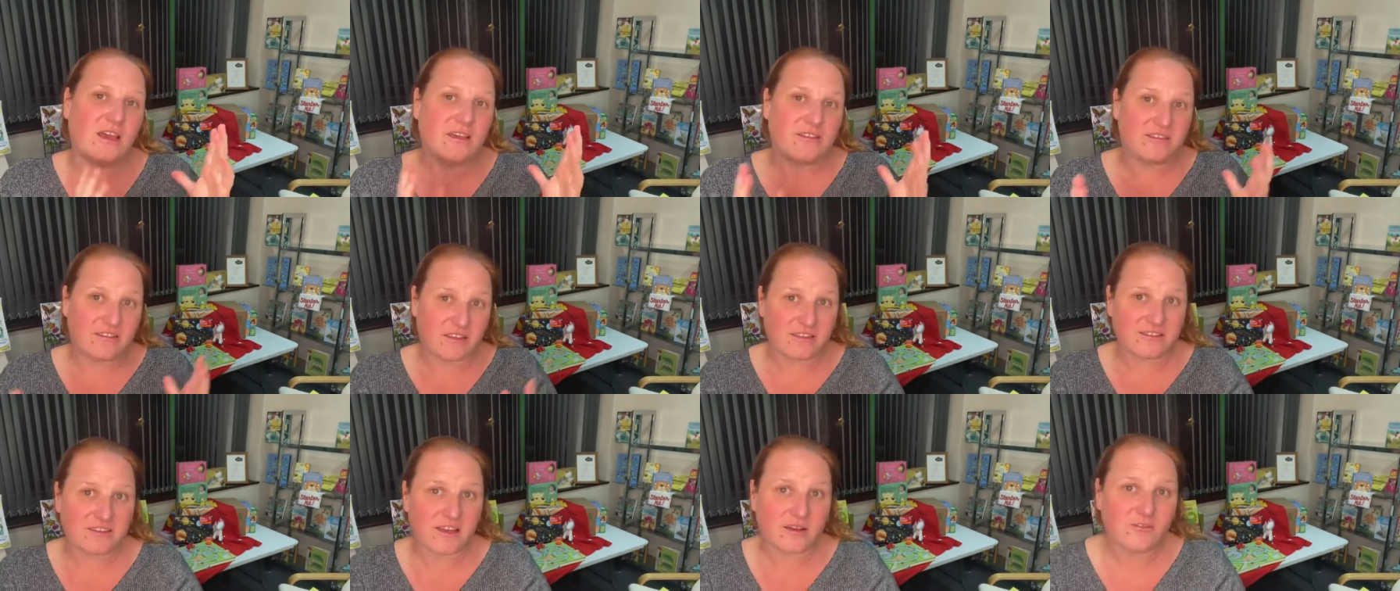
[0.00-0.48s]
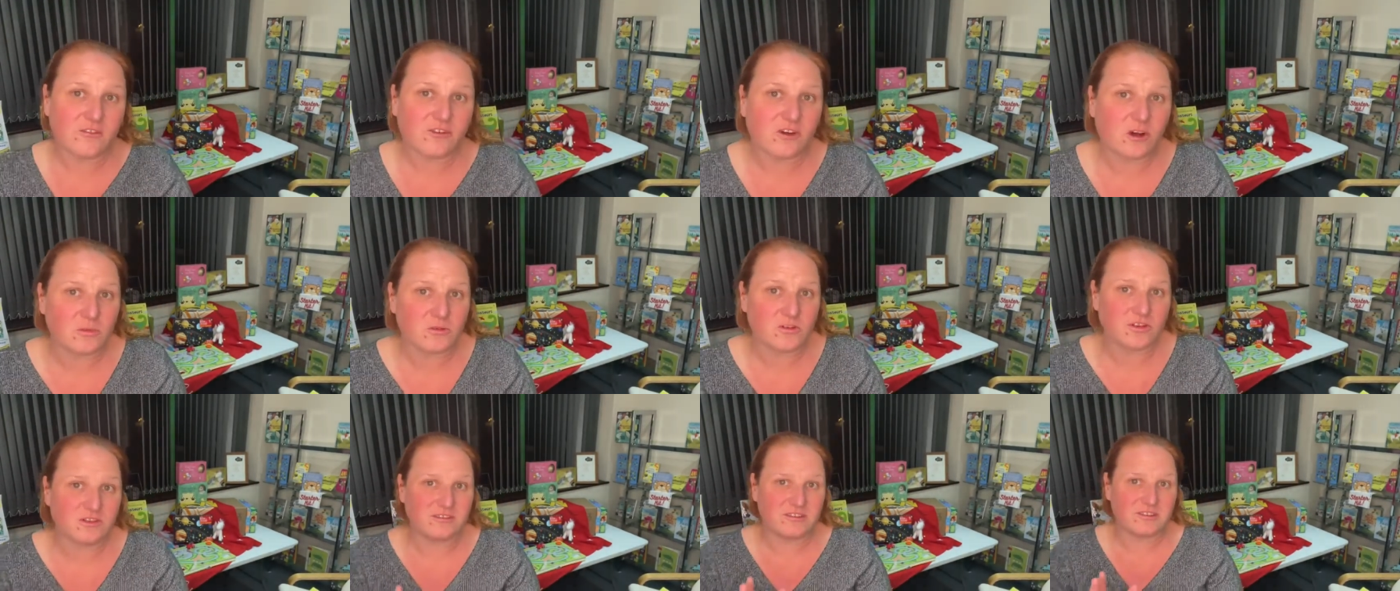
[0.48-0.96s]
So there's other
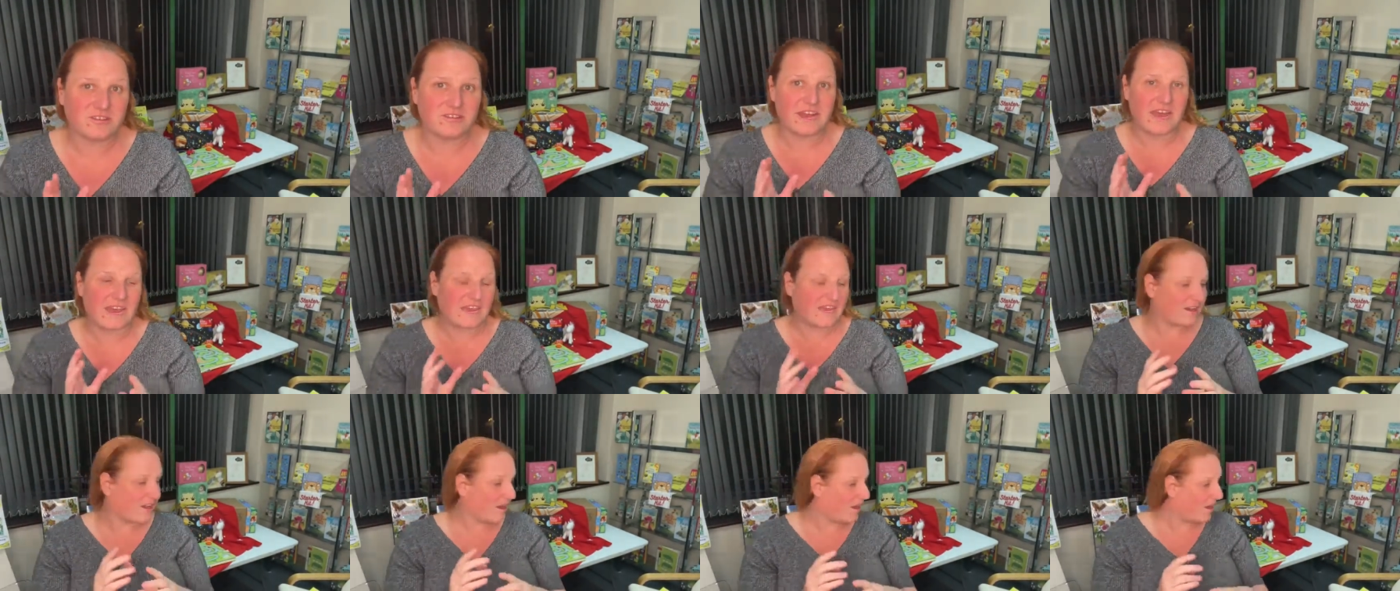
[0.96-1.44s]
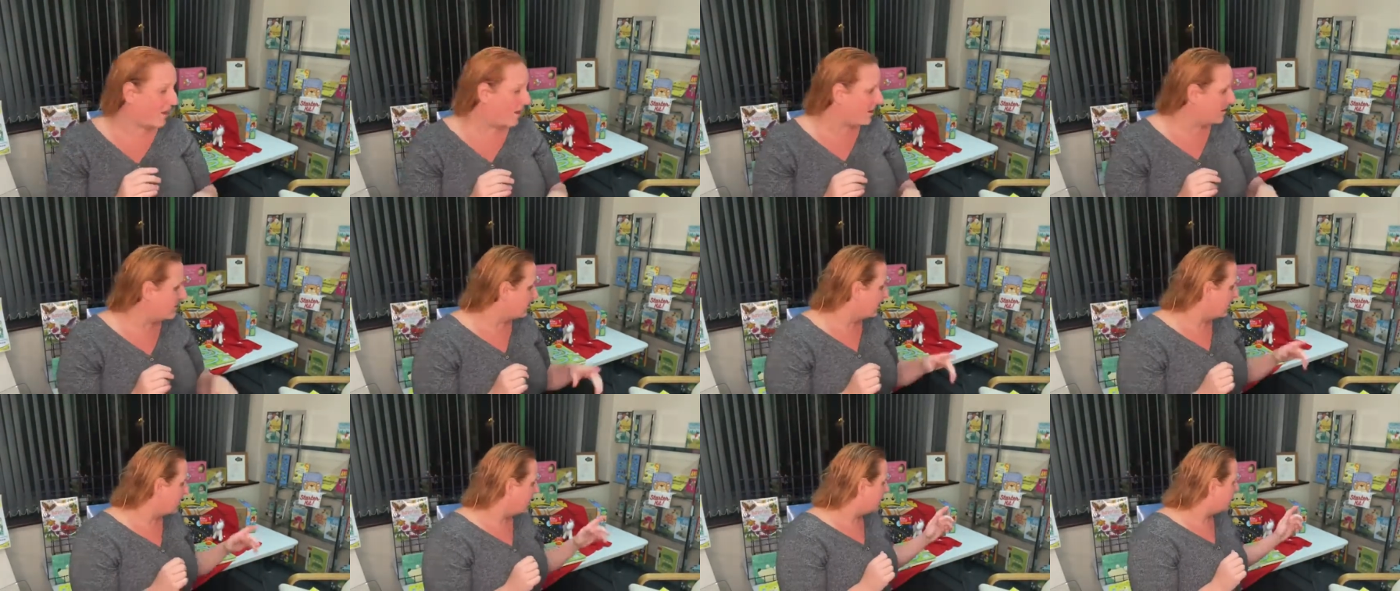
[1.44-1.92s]
options to take
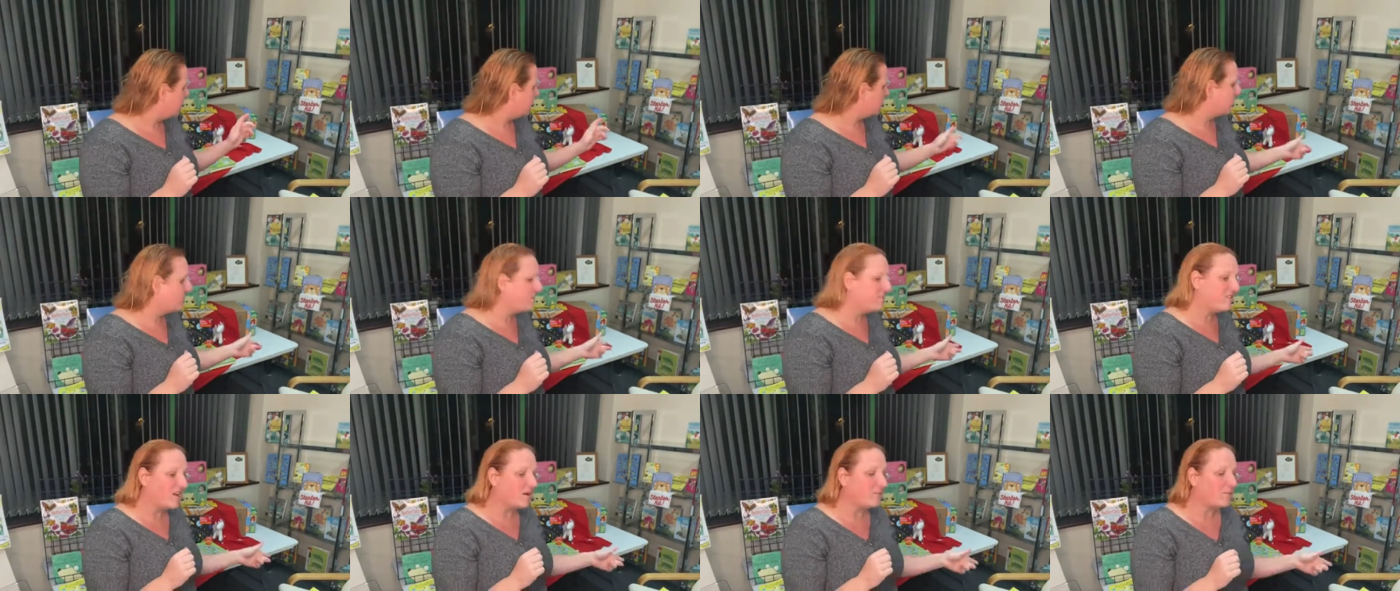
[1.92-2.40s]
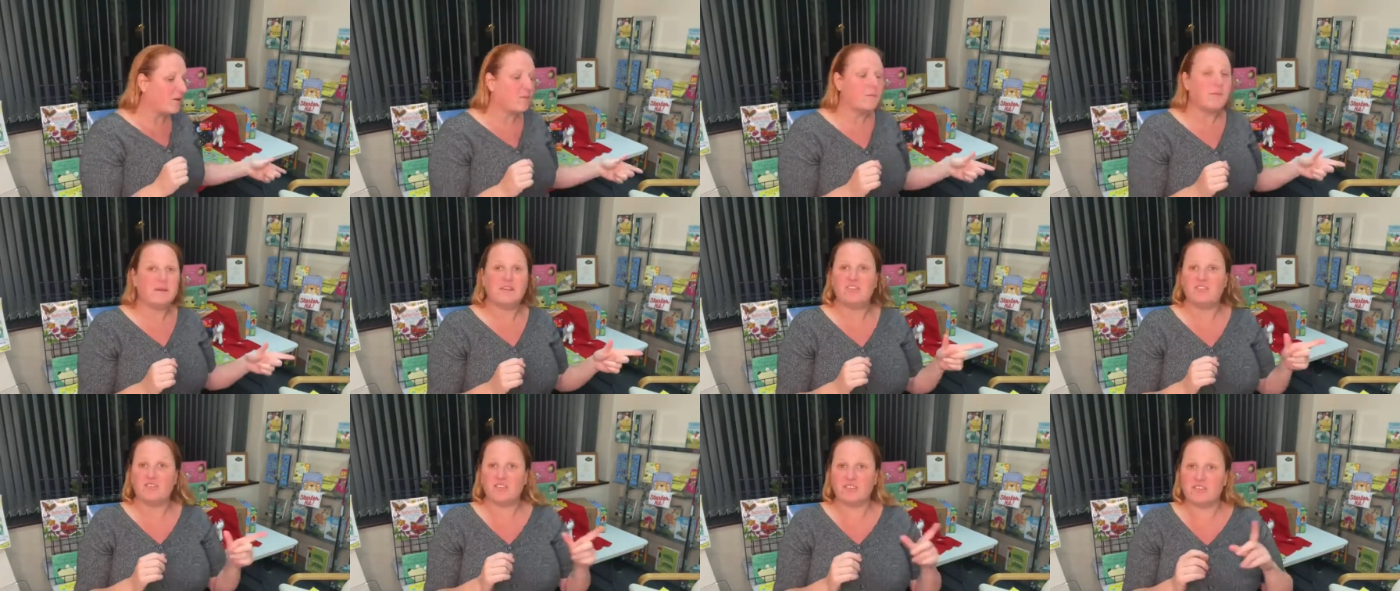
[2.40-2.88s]
card, but the
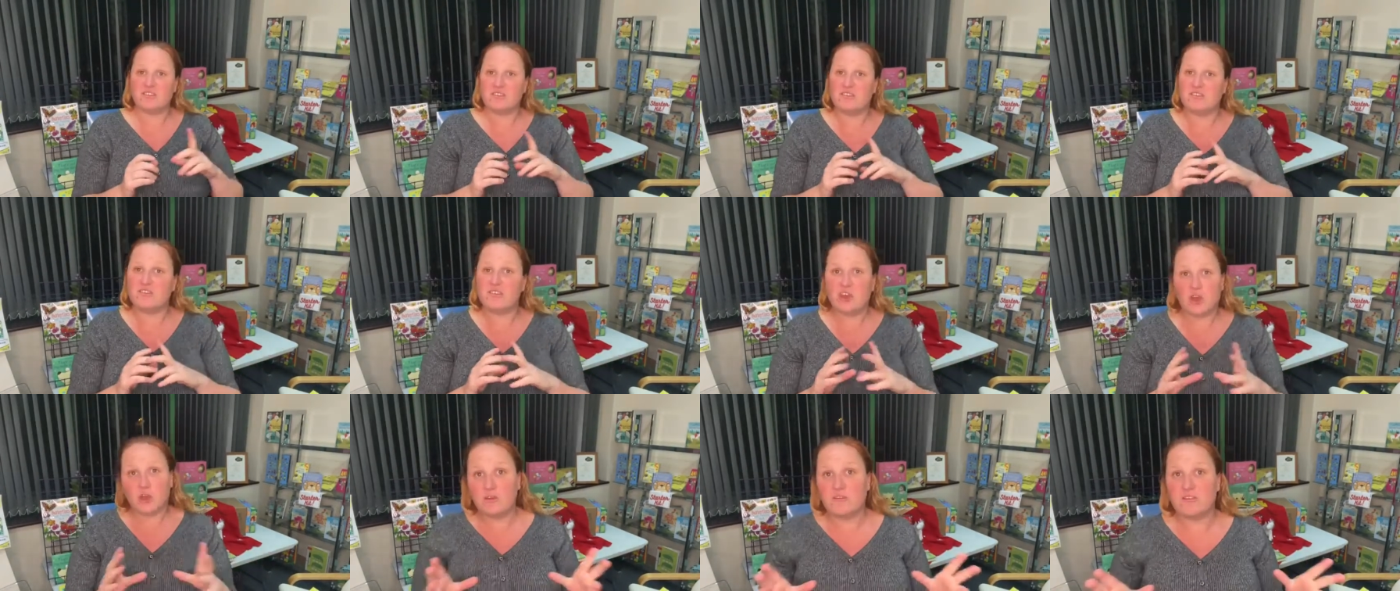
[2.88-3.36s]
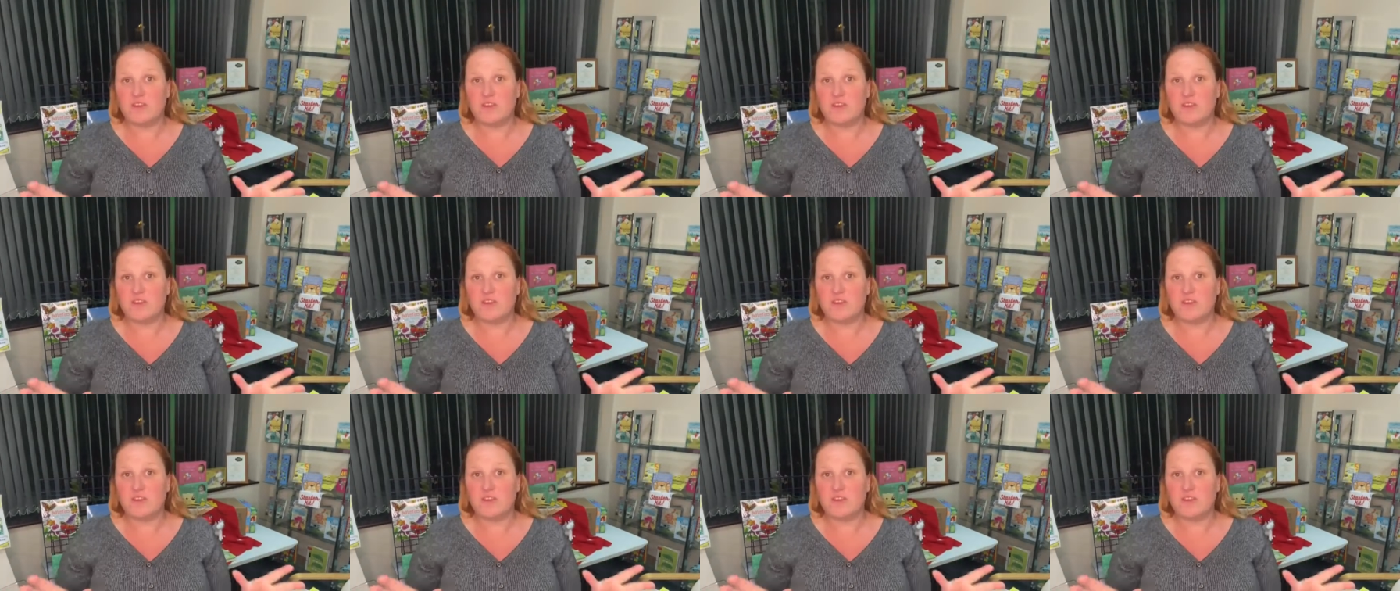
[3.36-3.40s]
SumUp is just so,